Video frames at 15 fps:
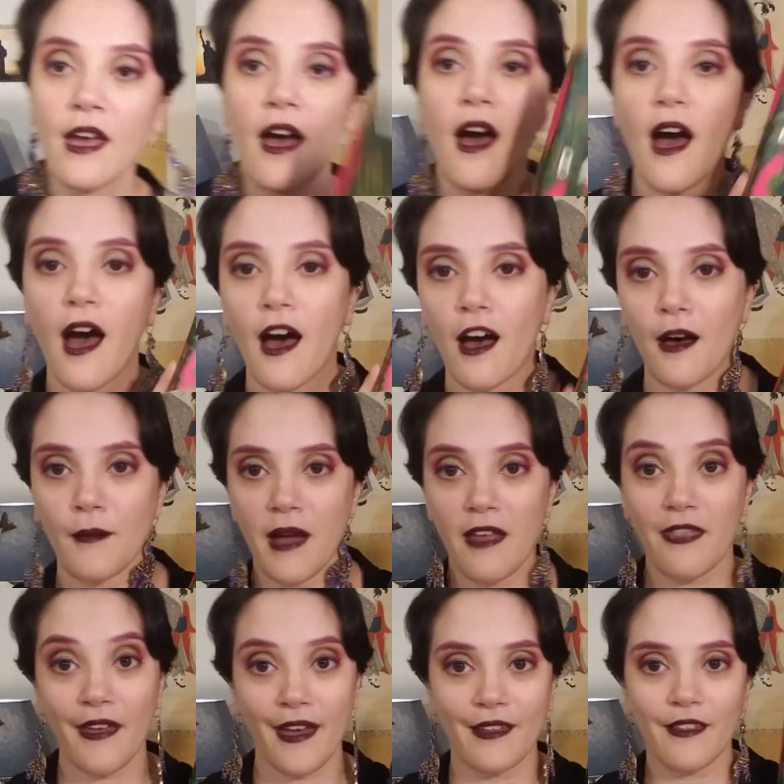um, and
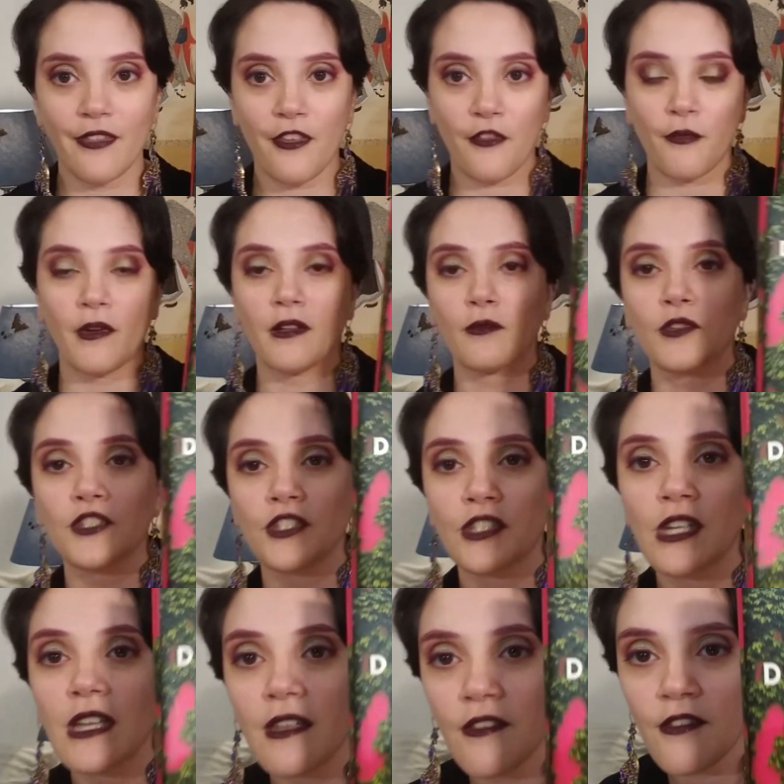then this one, which
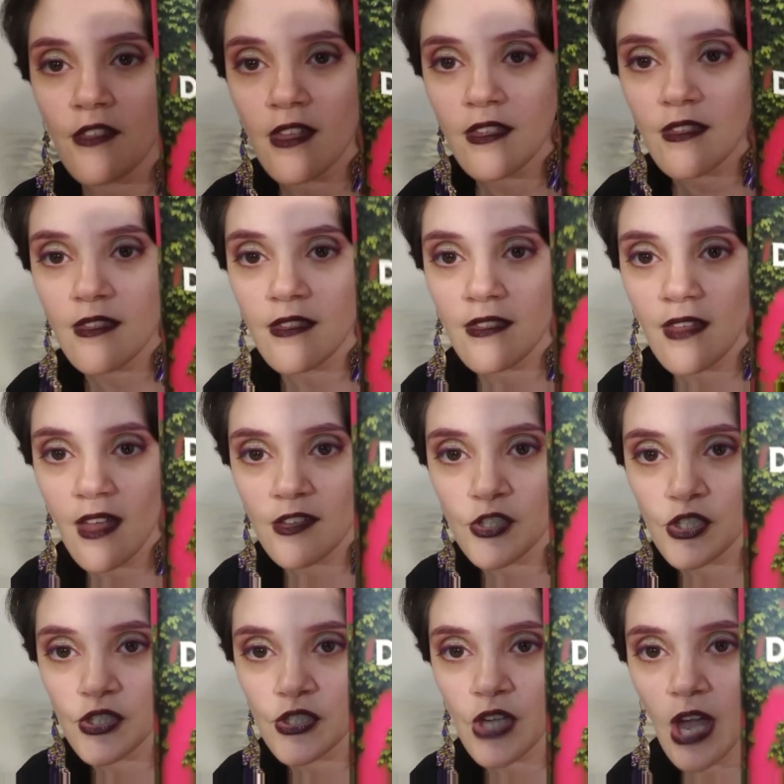is
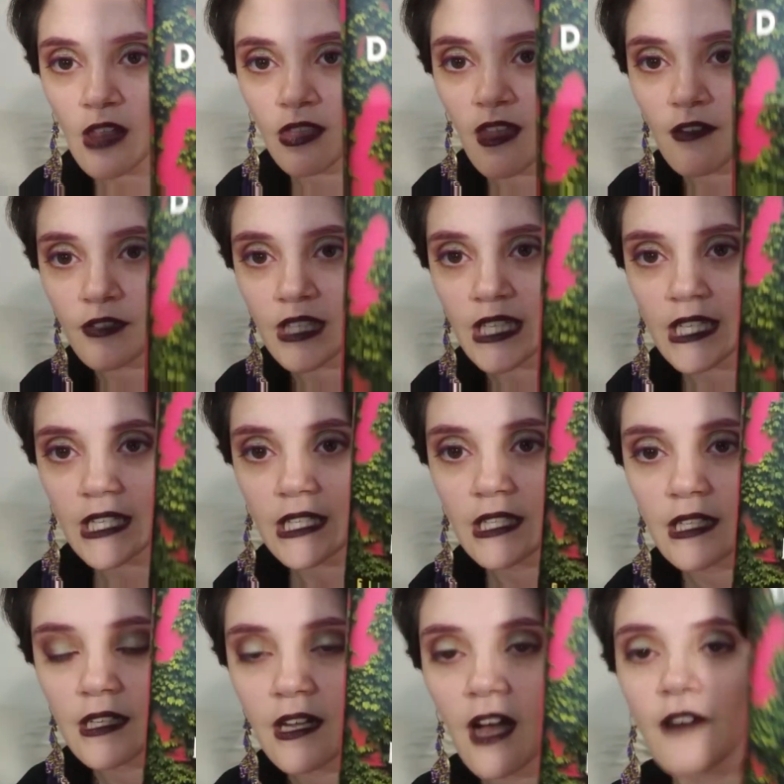such a lovely
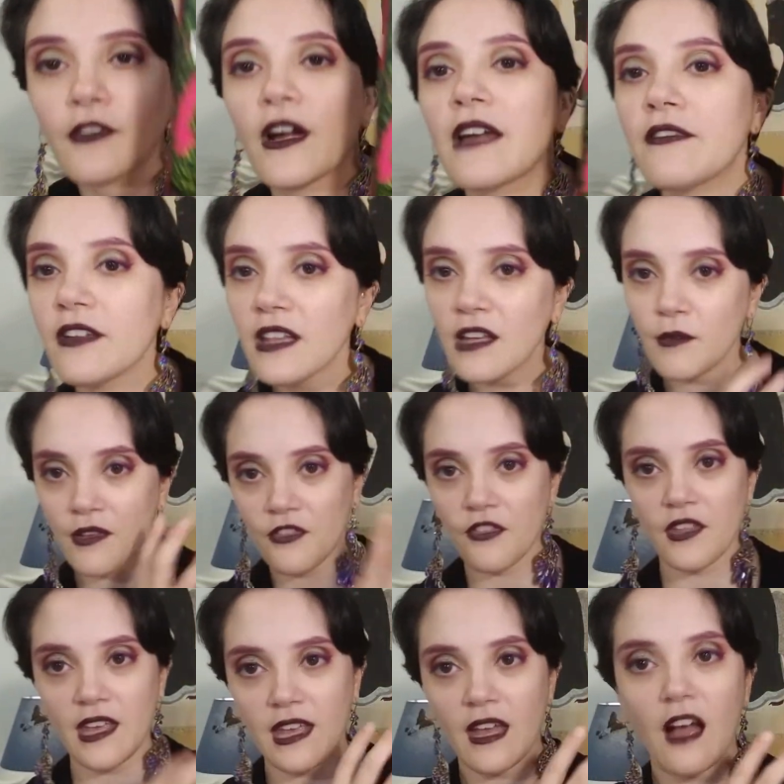cover. I feel like we
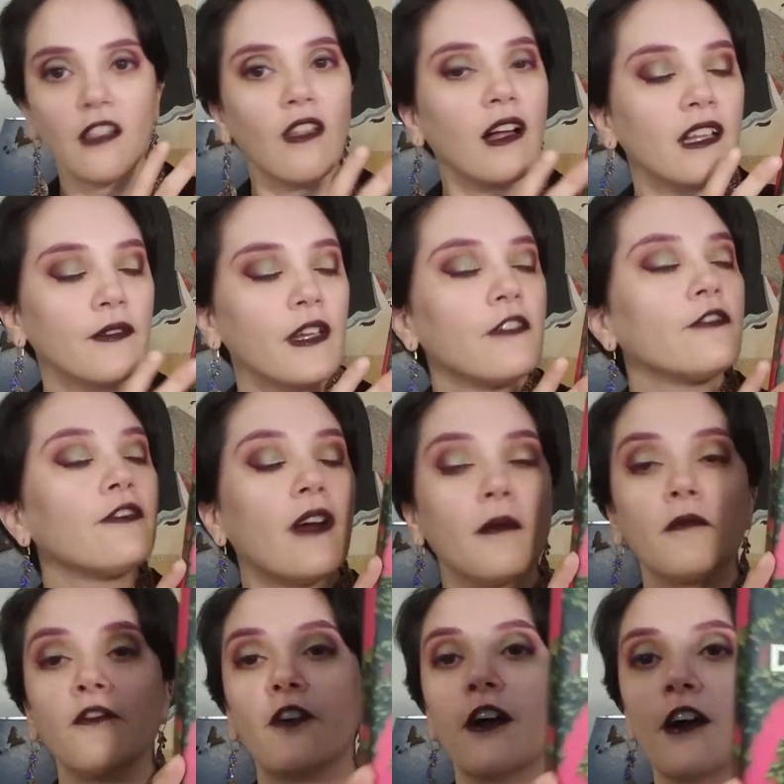see a lot of it from
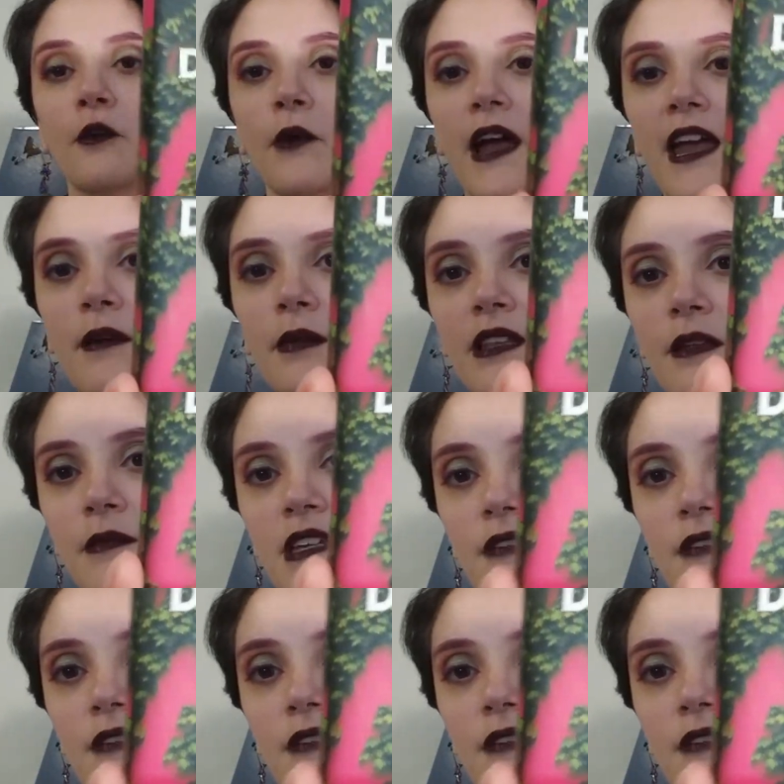far away, but let me give